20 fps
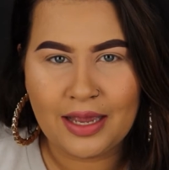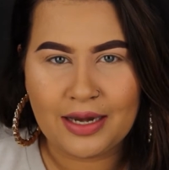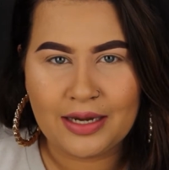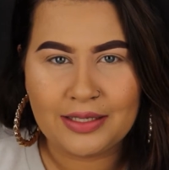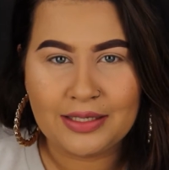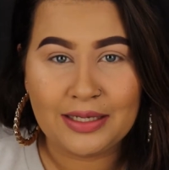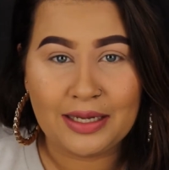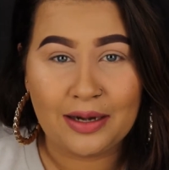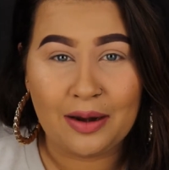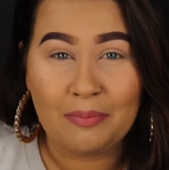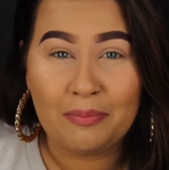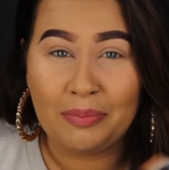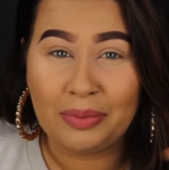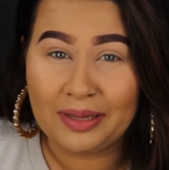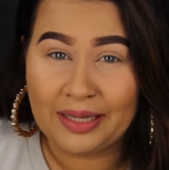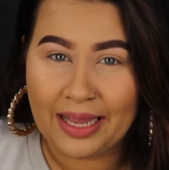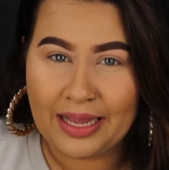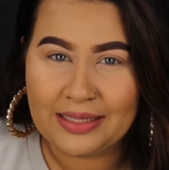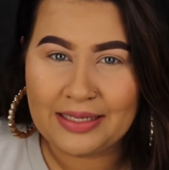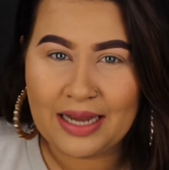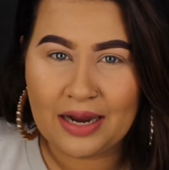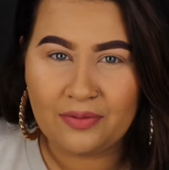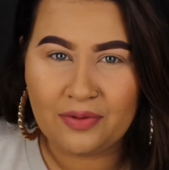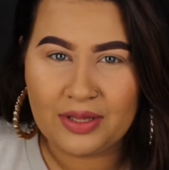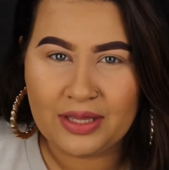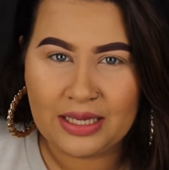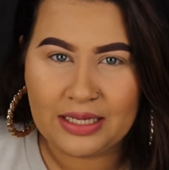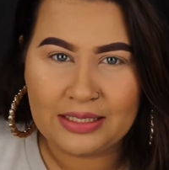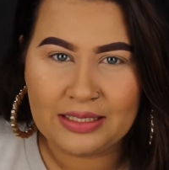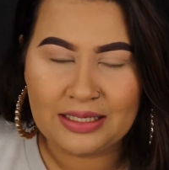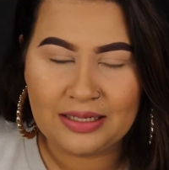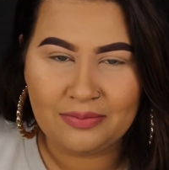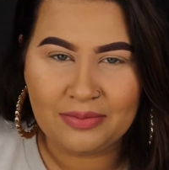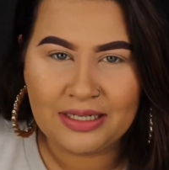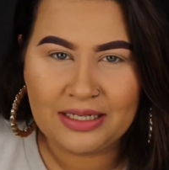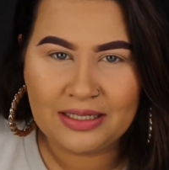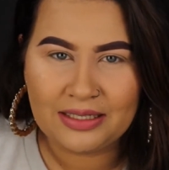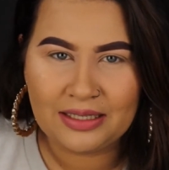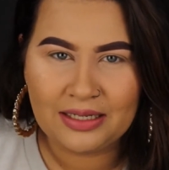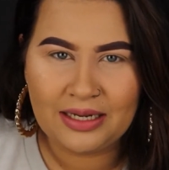and it's gonna blend everything
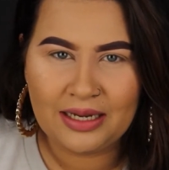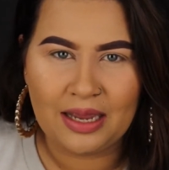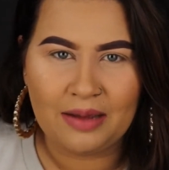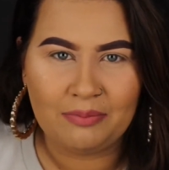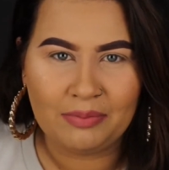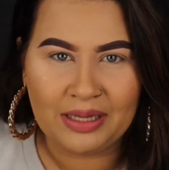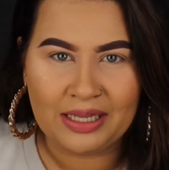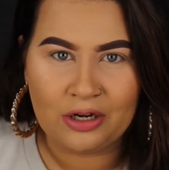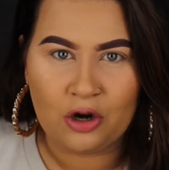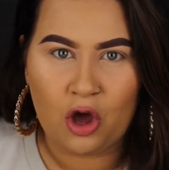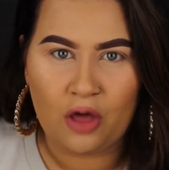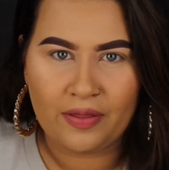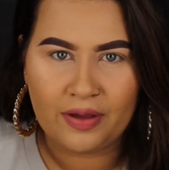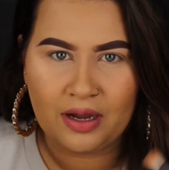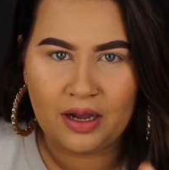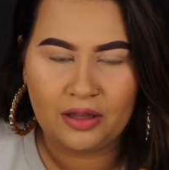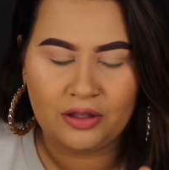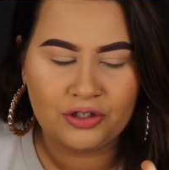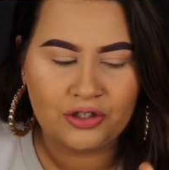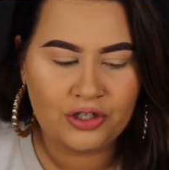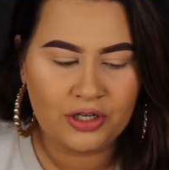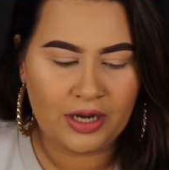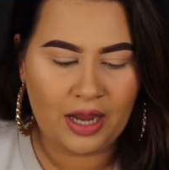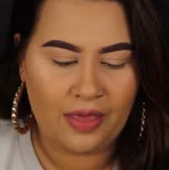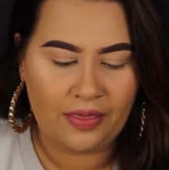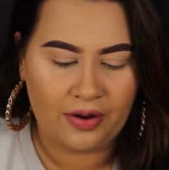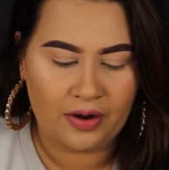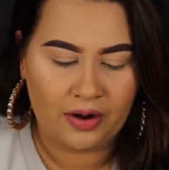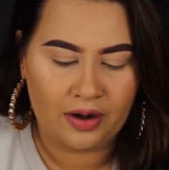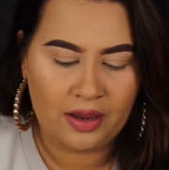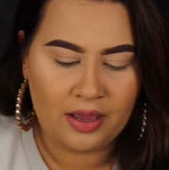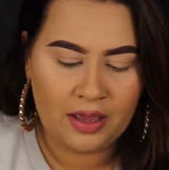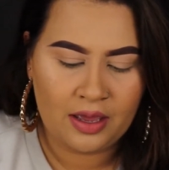seamlessly and blend all the colors together.